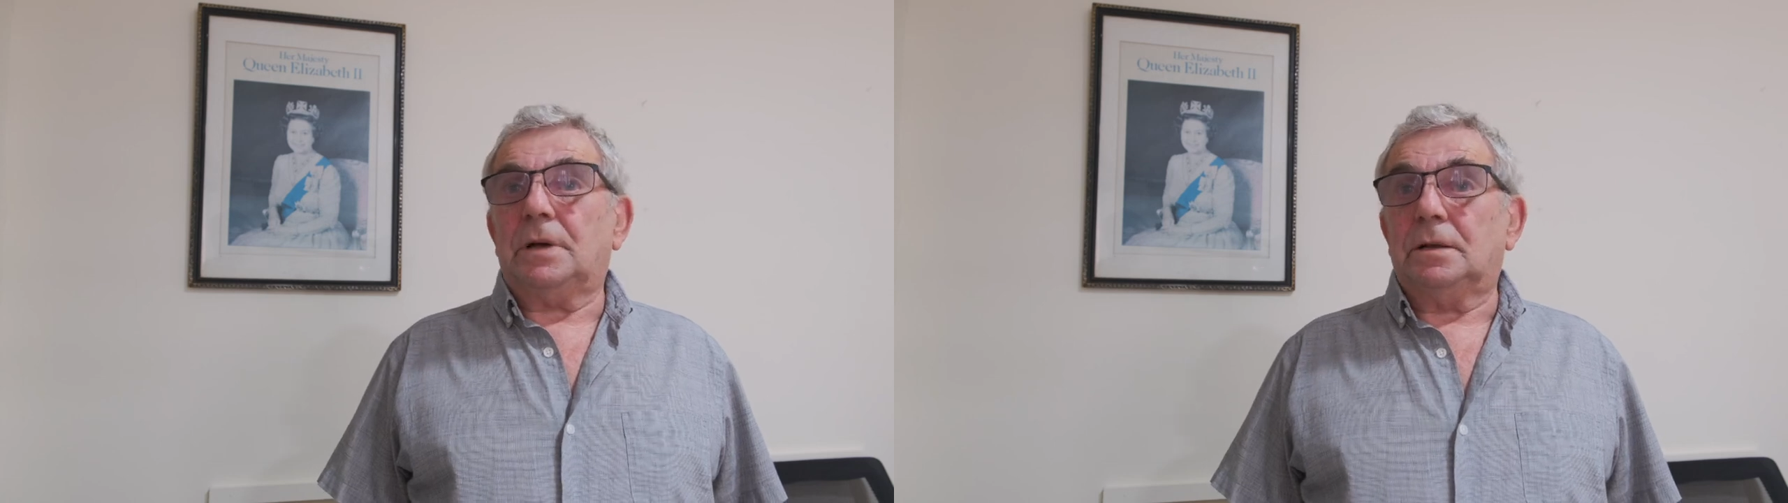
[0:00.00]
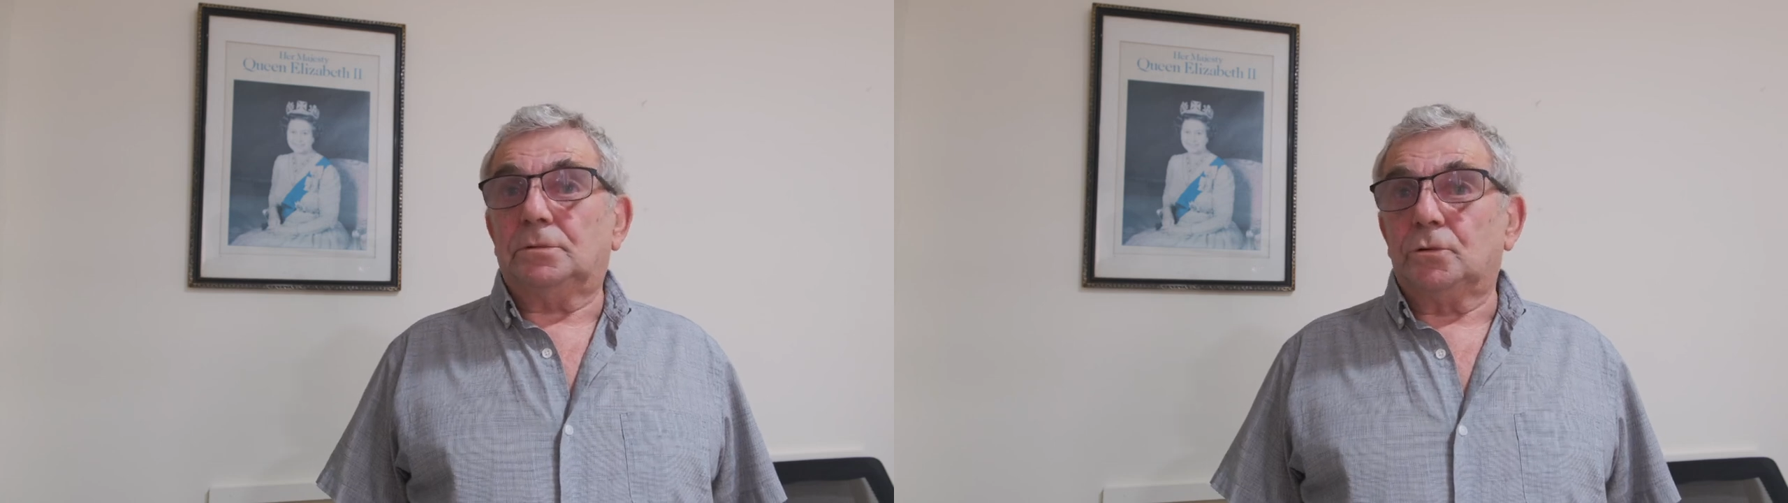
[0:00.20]

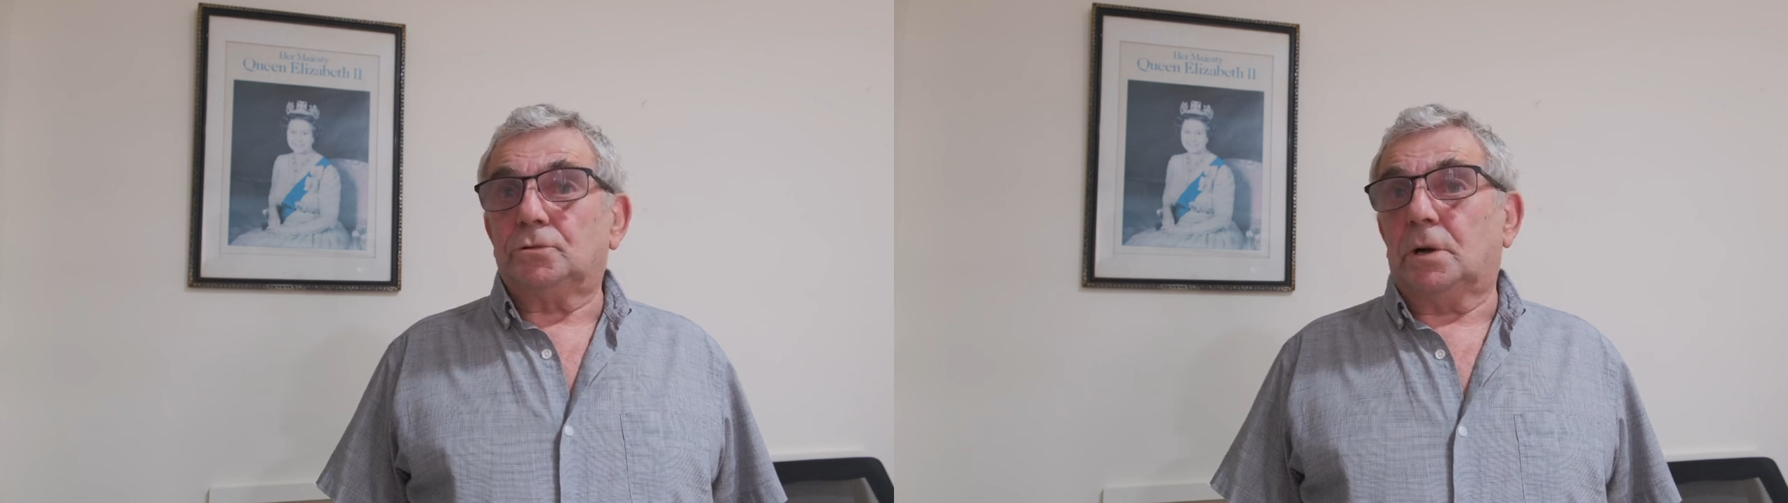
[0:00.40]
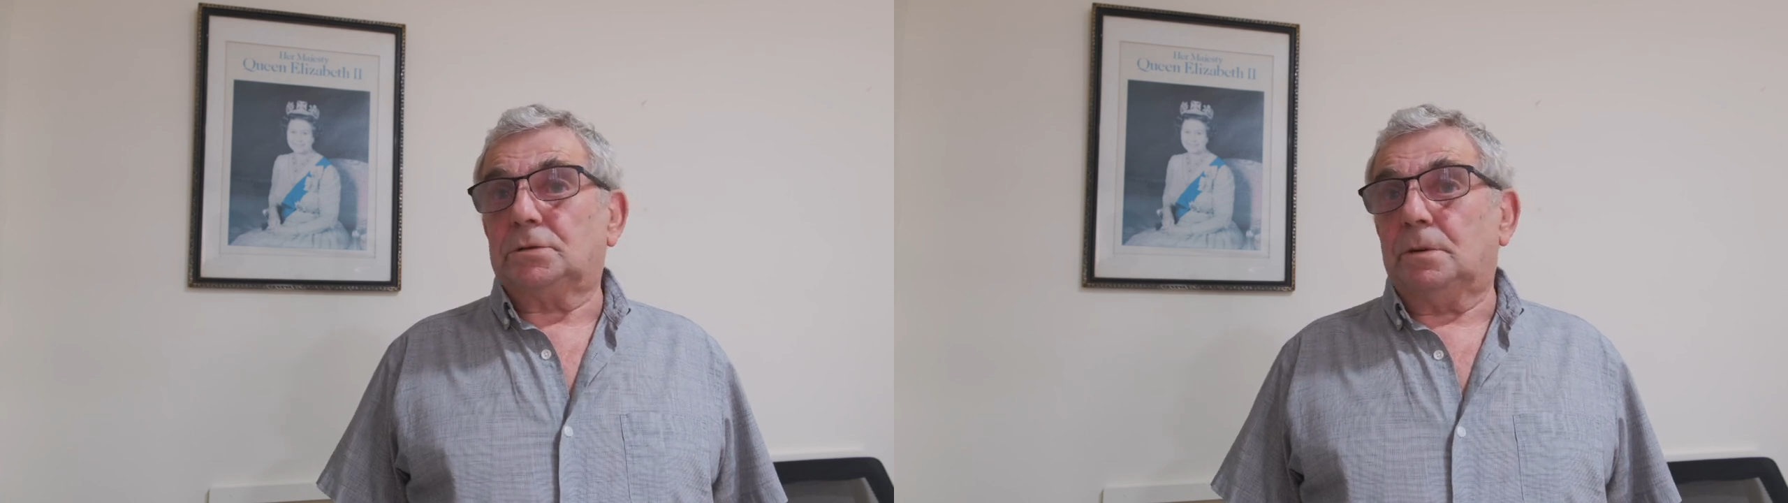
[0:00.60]
and
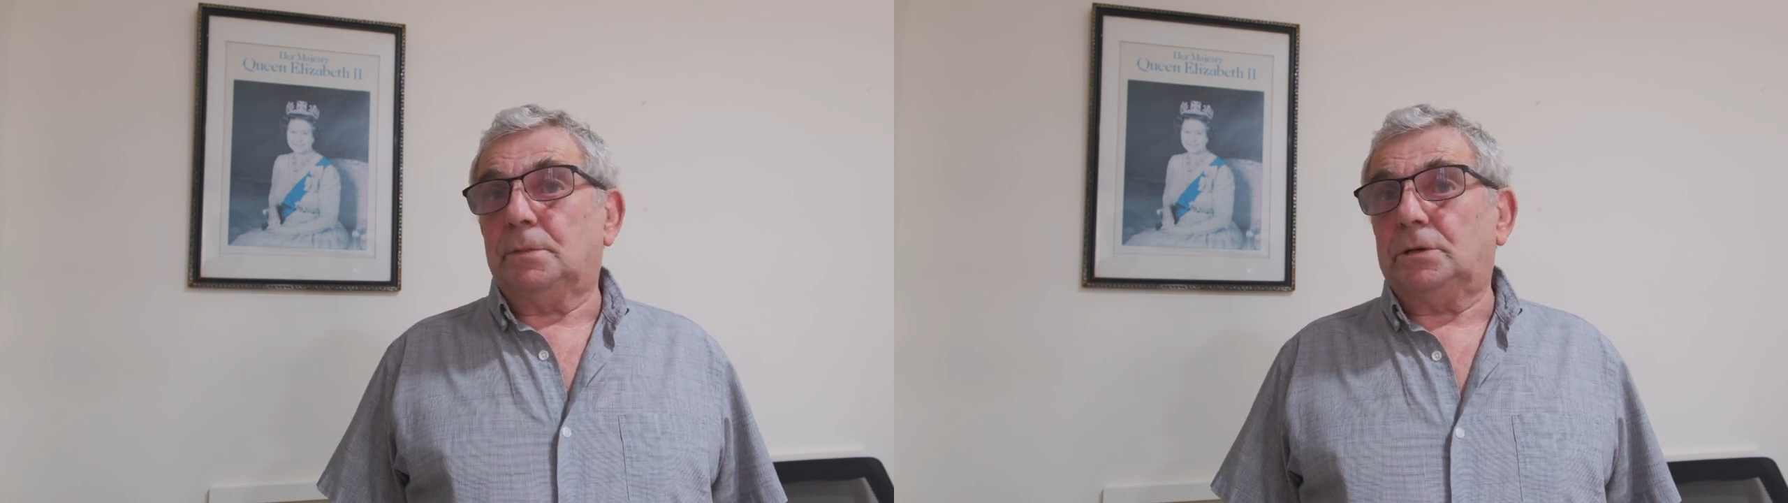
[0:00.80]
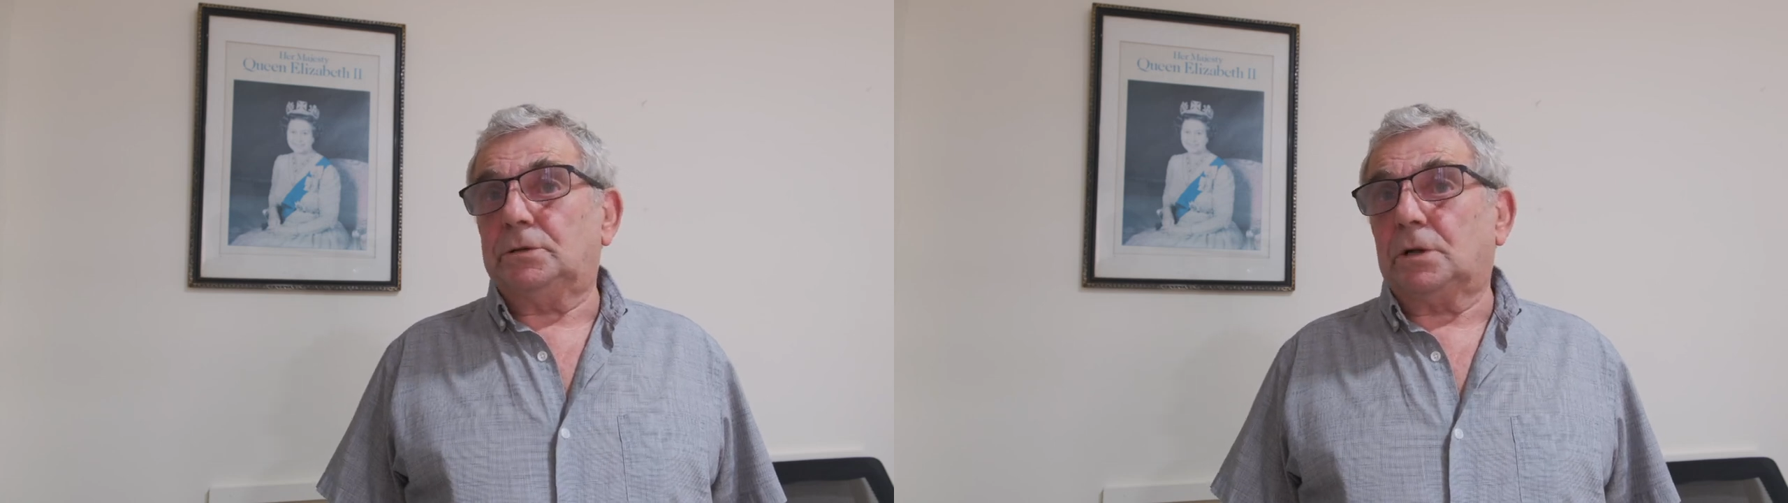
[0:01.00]
also as a
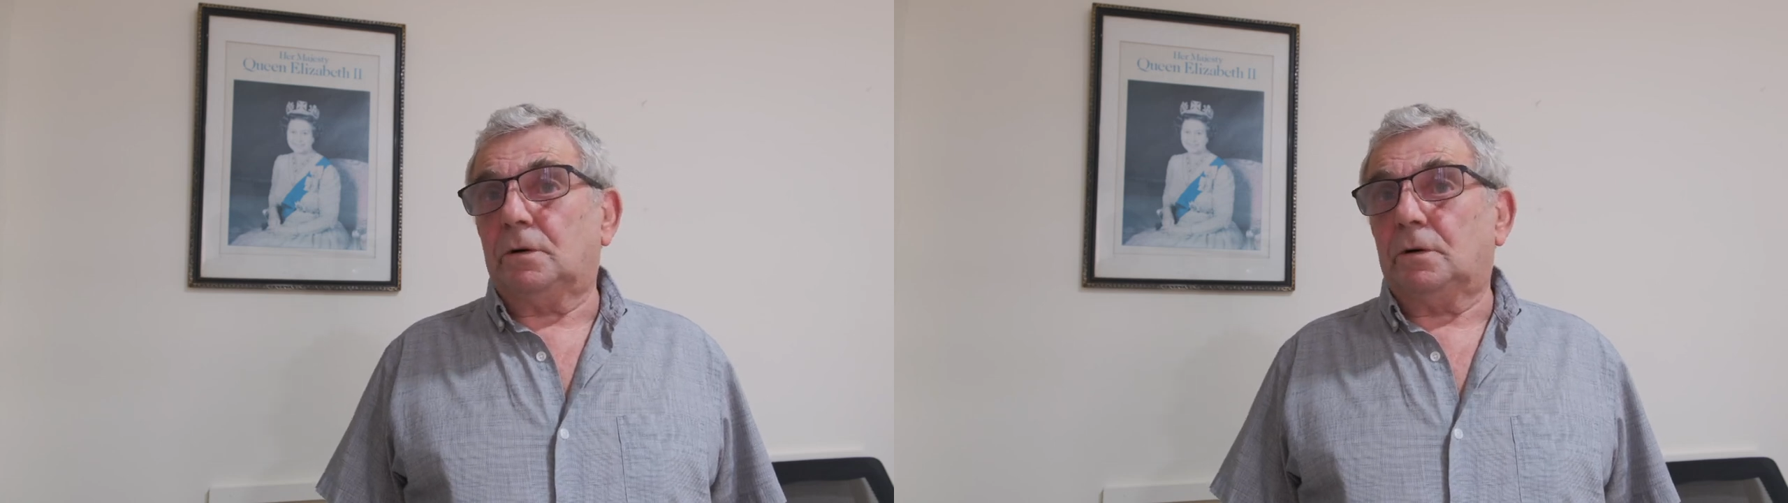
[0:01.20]
Minister